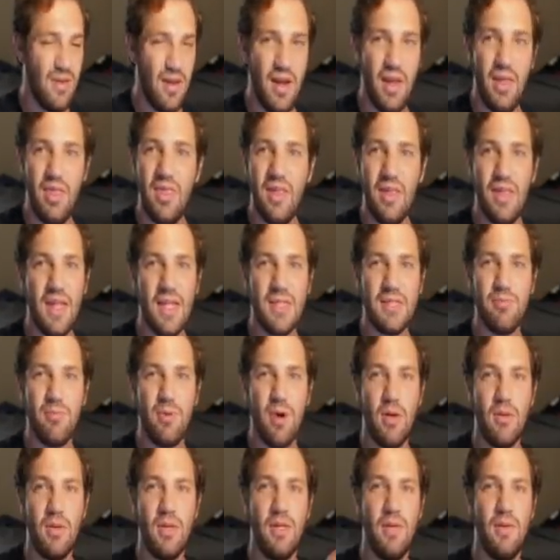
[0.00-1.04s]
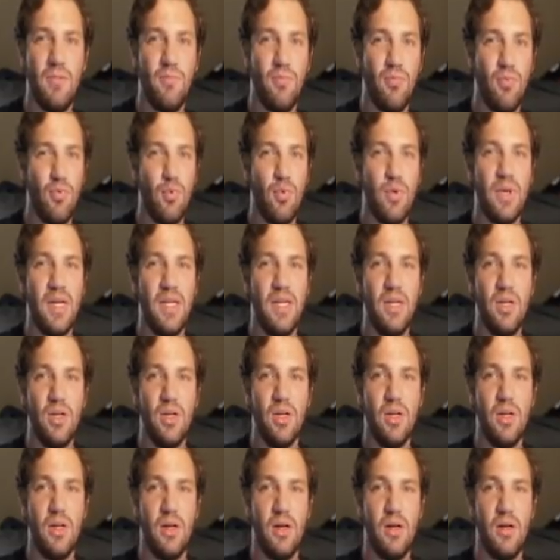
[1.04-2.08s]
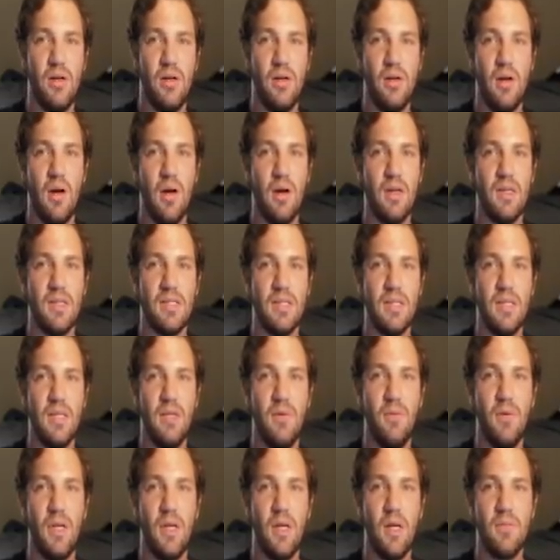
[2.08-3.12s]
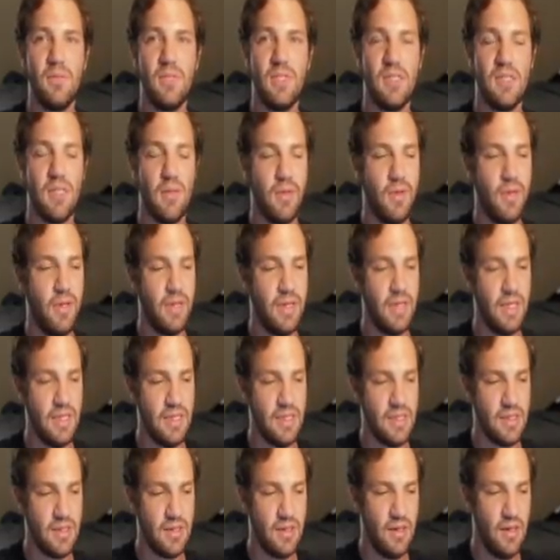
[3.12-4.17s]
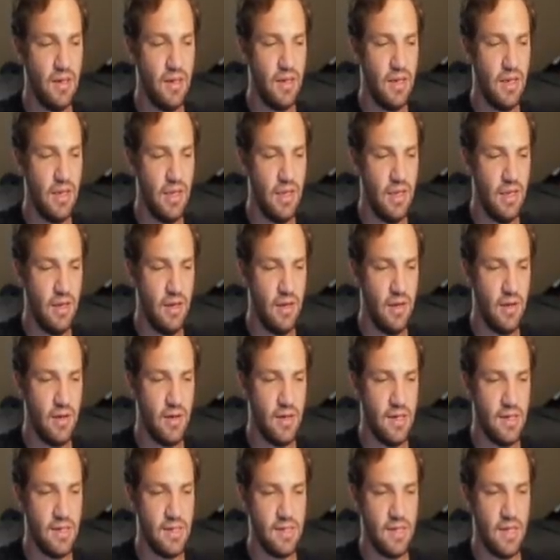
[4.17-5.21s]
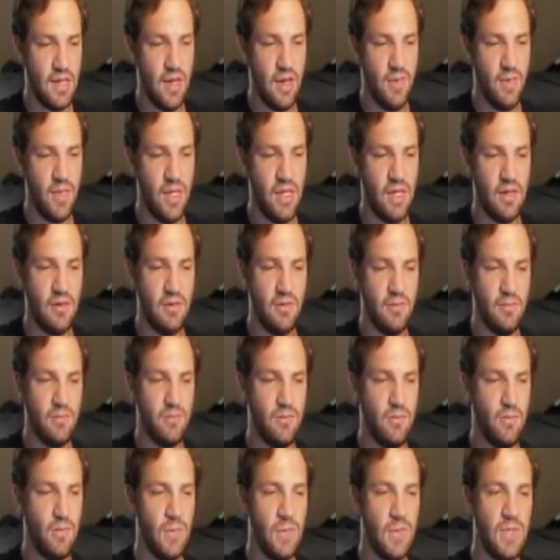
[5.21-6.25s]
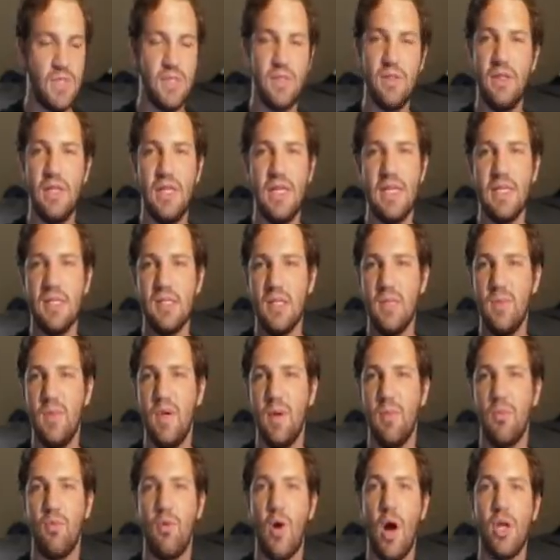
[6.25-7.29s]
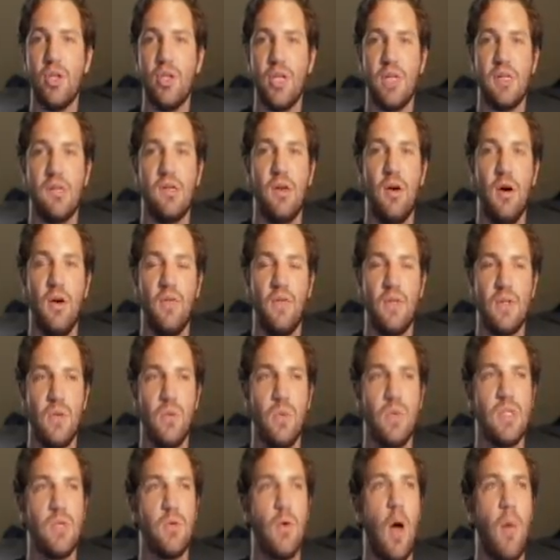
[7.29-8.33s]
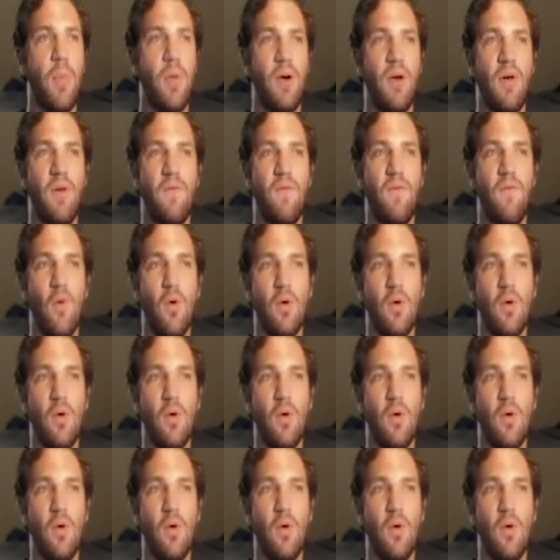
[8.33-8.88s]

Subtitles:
I think that's probably pretty good, honestly, when it comes to something like this. Because, I mean, this could easily be a project car for someone swapping a